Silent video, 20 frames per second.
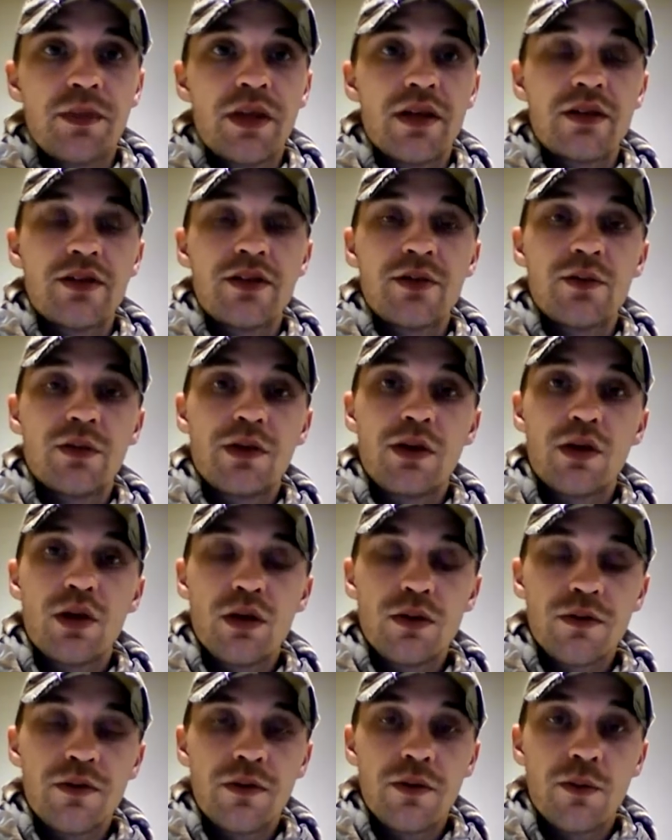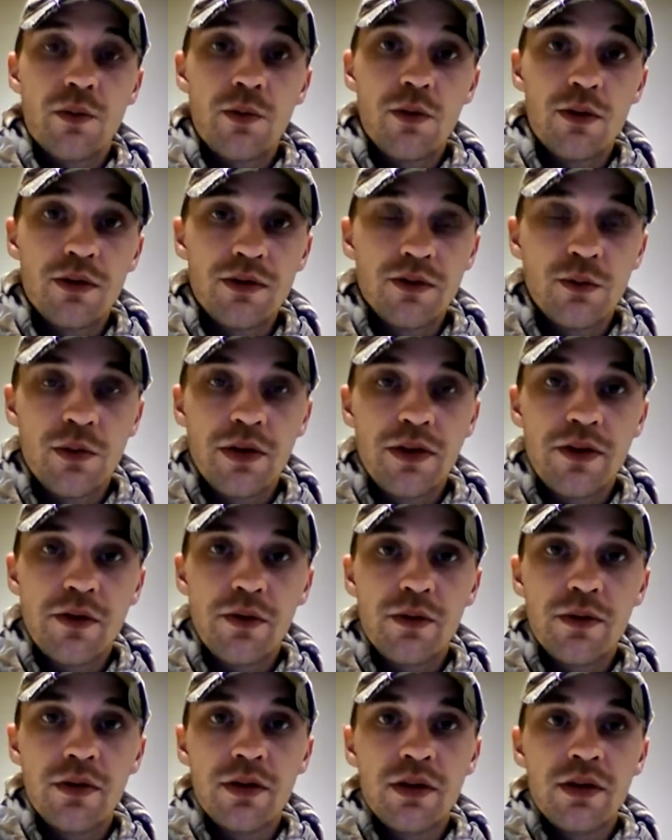and she will go over the rules with
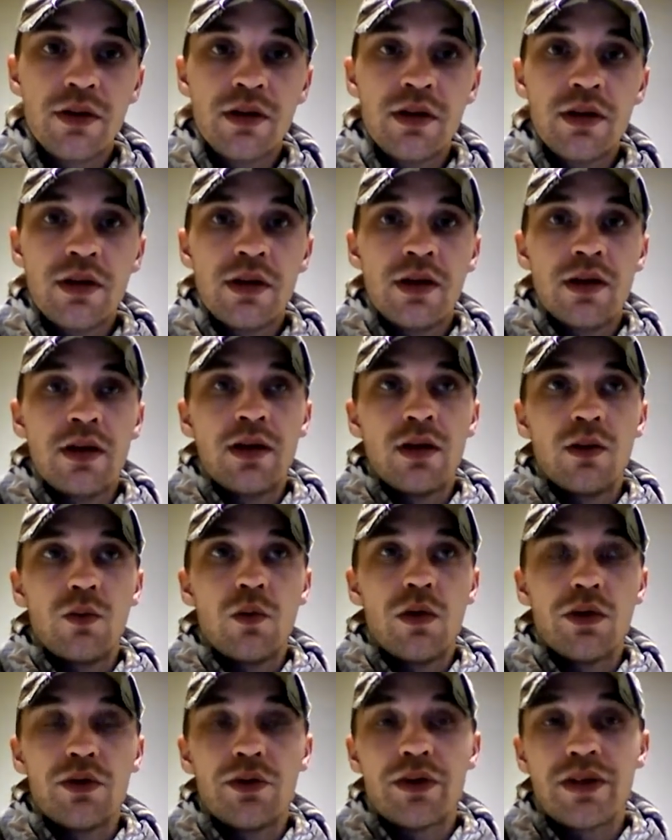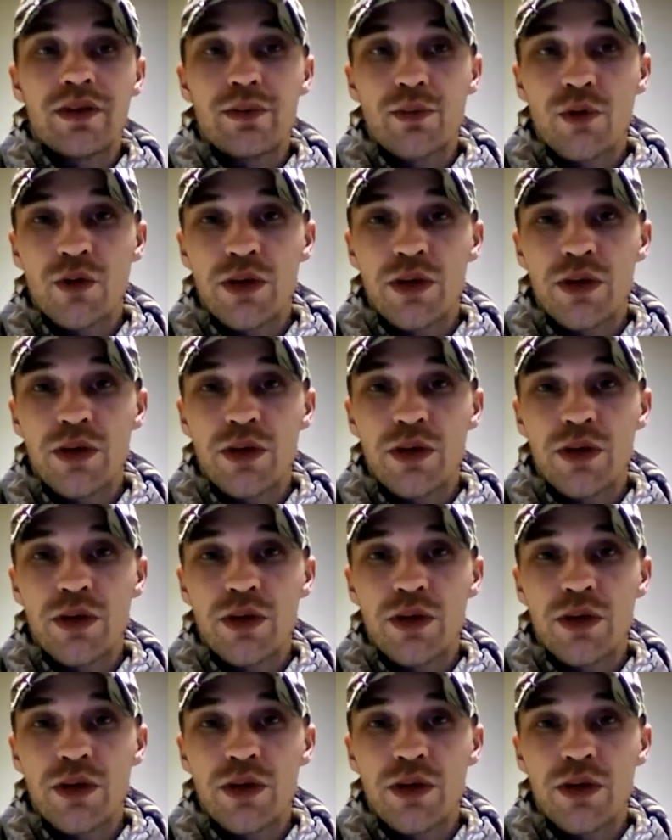you, what you can